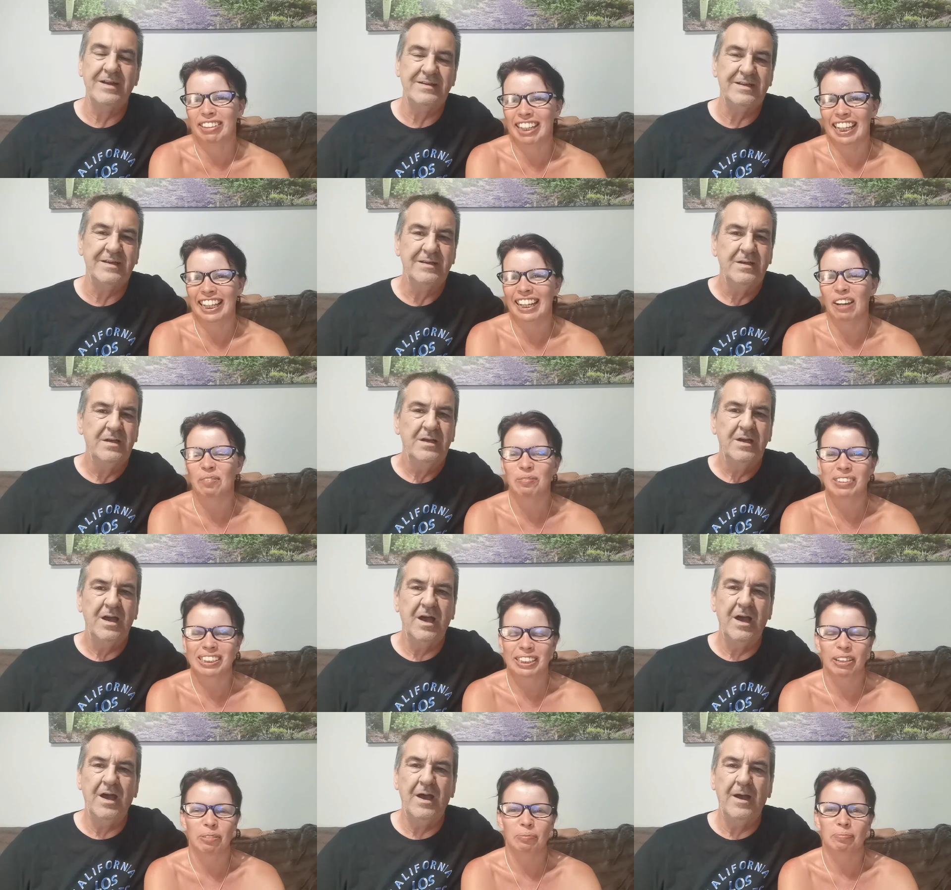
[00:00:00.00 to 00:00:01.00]
Speaker 1: here.
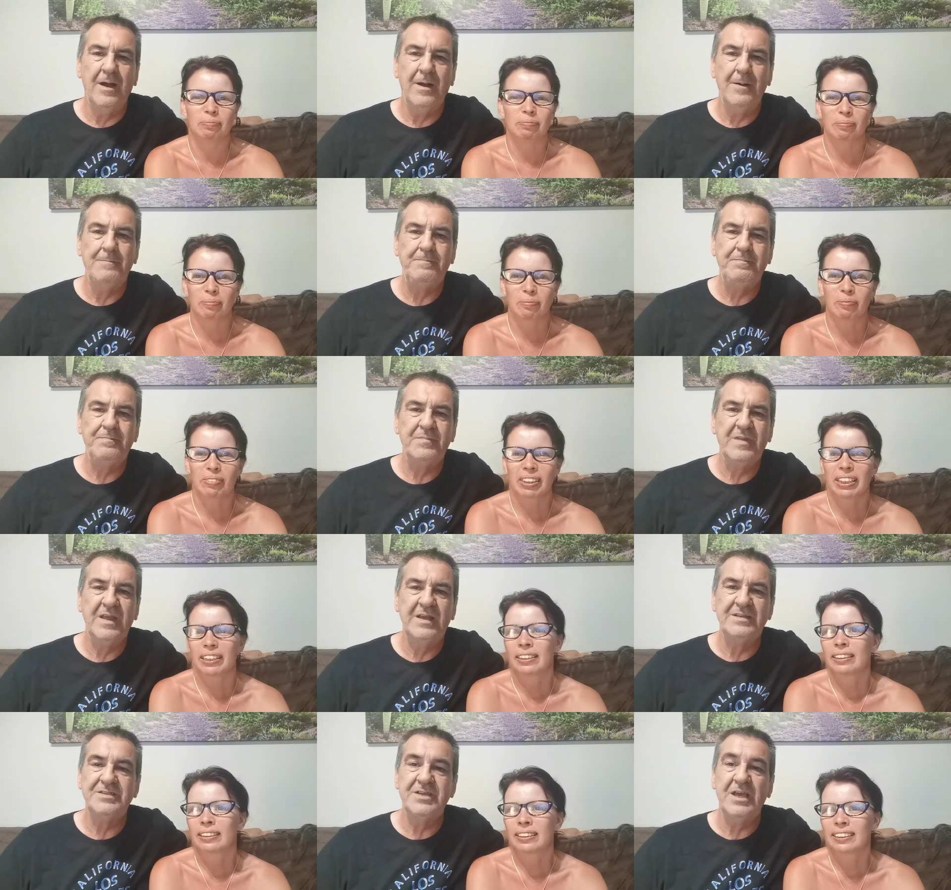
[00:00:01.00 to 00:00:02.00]
So. Um,
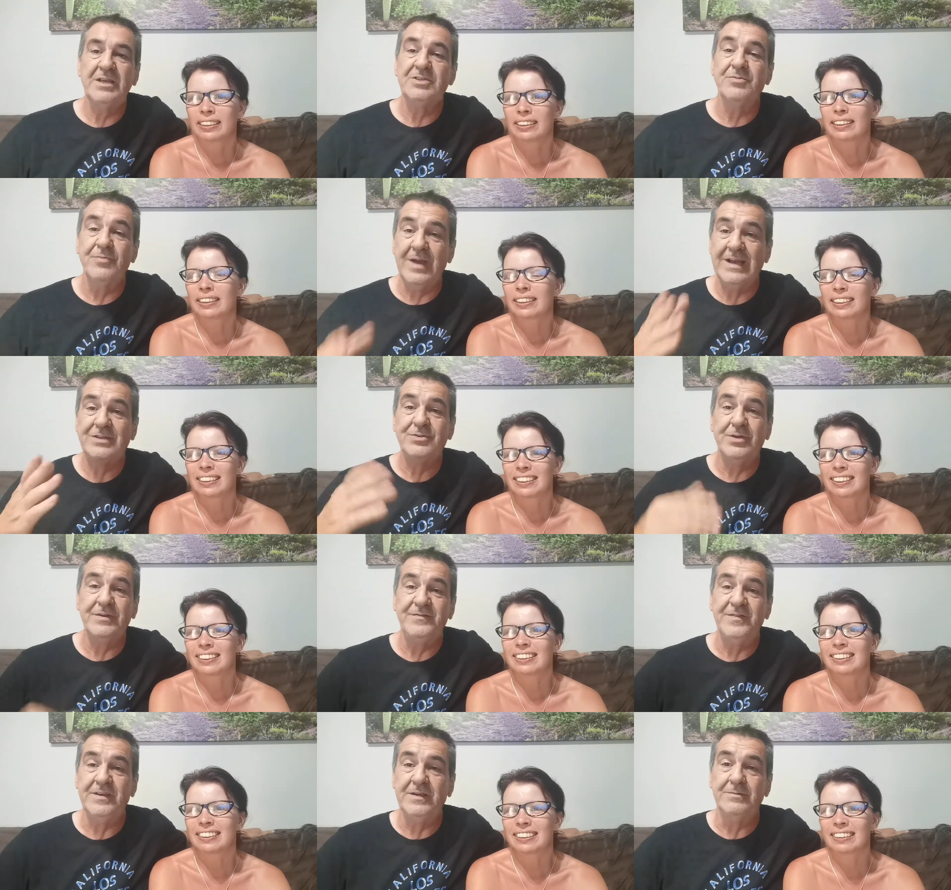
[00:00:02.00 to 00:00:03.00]
it's it's a rare
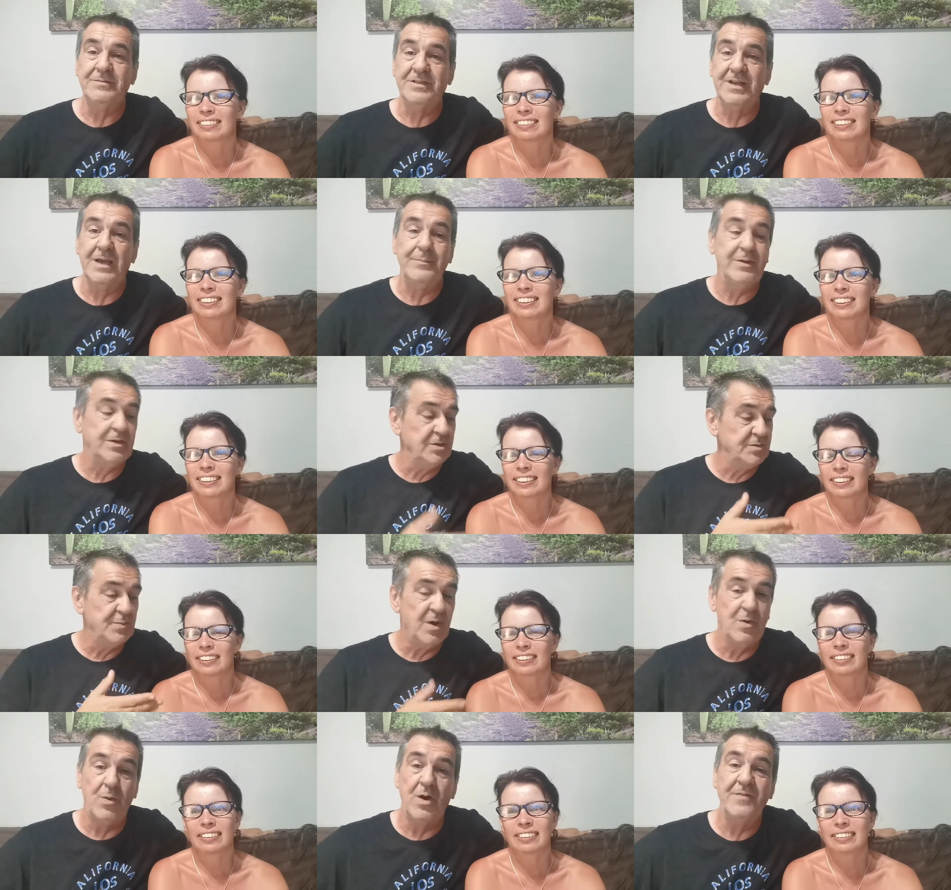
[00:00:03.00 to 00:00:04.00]
treat for you today because
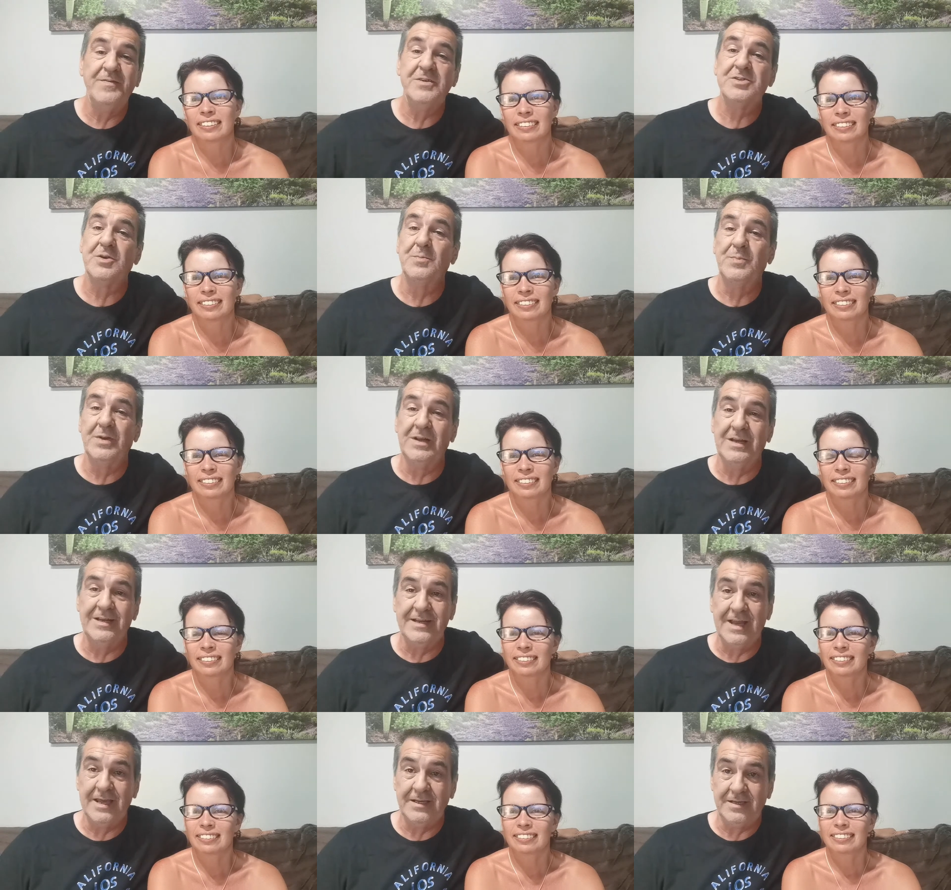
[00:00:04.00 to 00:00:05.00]
my wife is
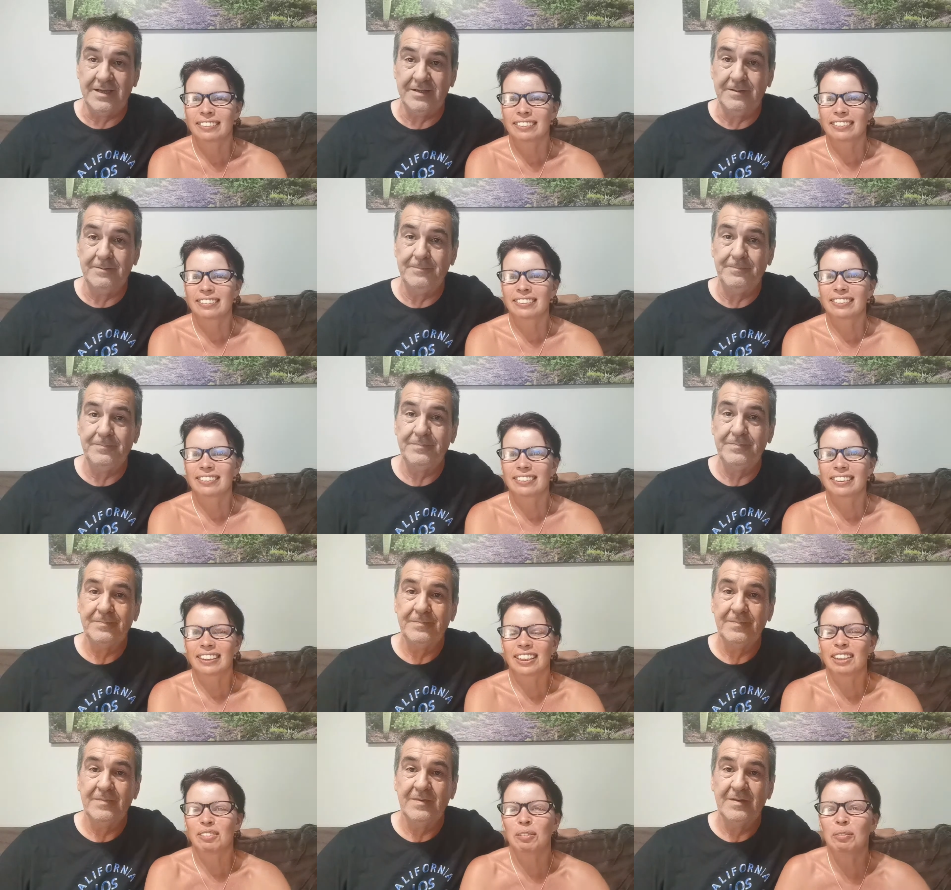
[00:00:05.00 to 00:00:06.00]
completely naked.
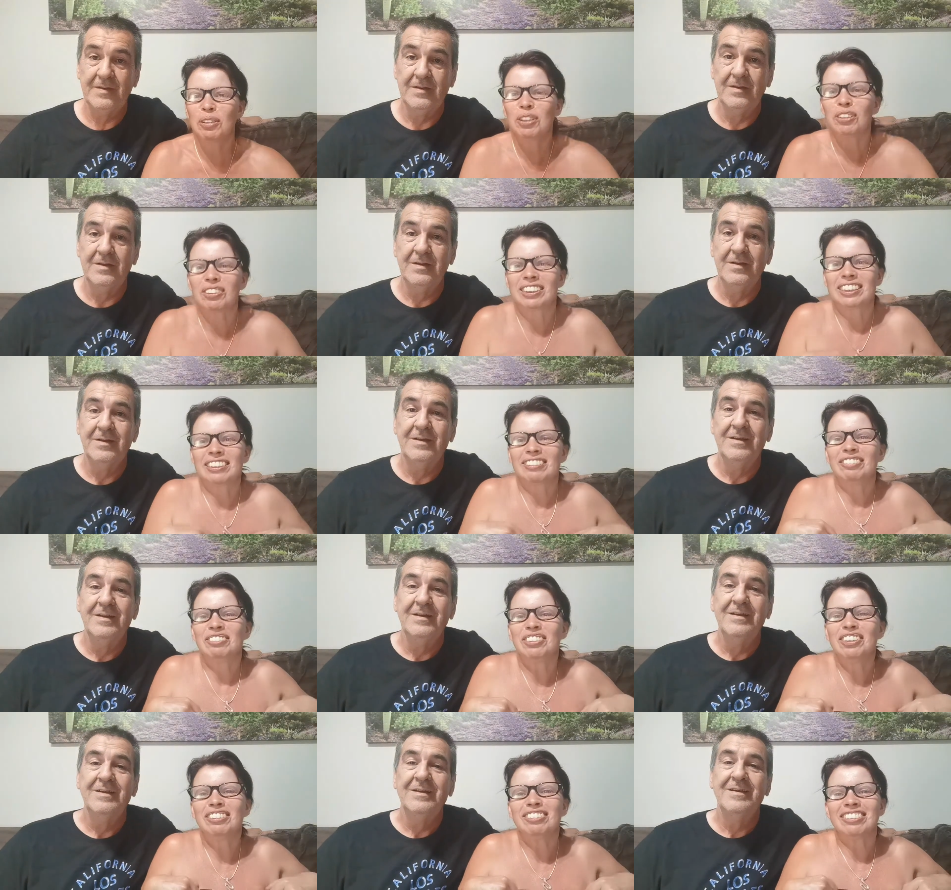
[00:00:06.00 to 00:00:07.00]
Speaker 2: No, I'm not.
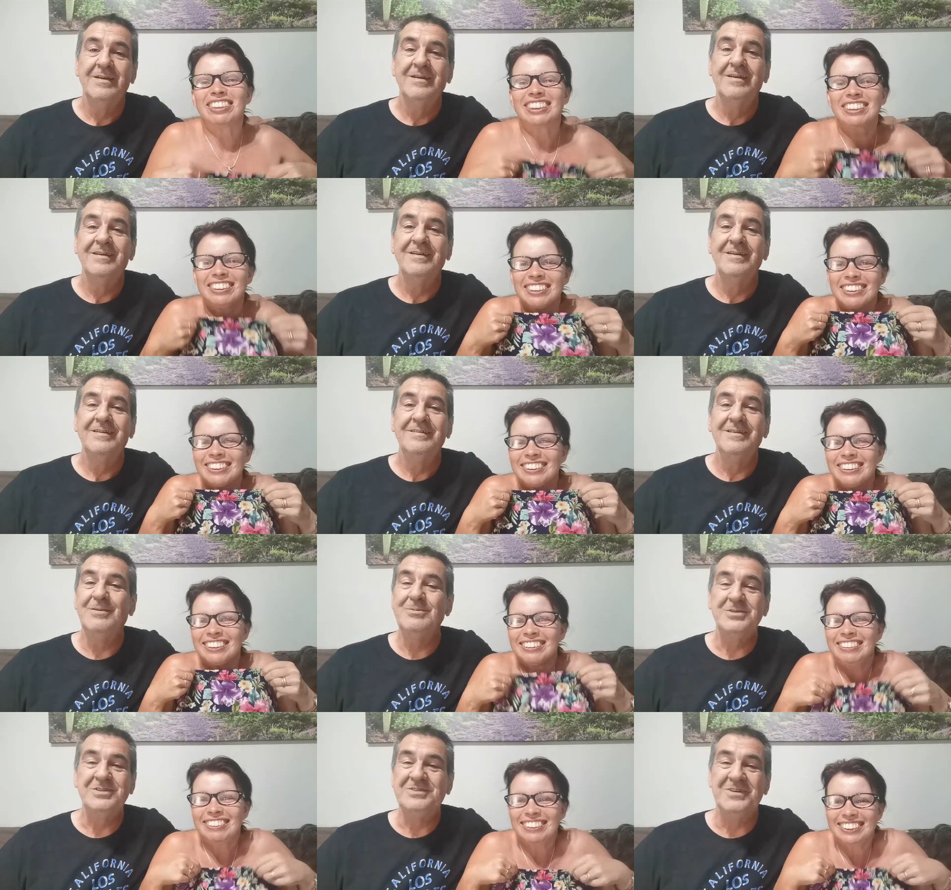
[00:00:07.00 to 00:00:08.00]
I'm not.
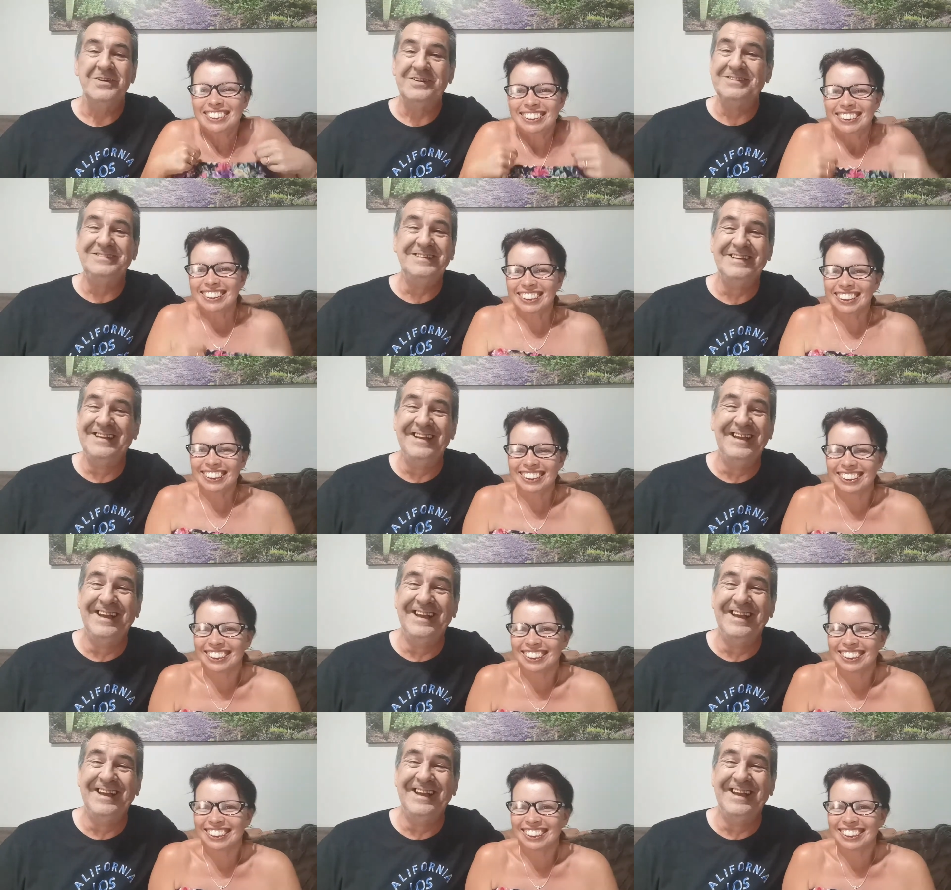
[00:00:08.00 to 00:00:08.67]
Speaker 1: No, she's not.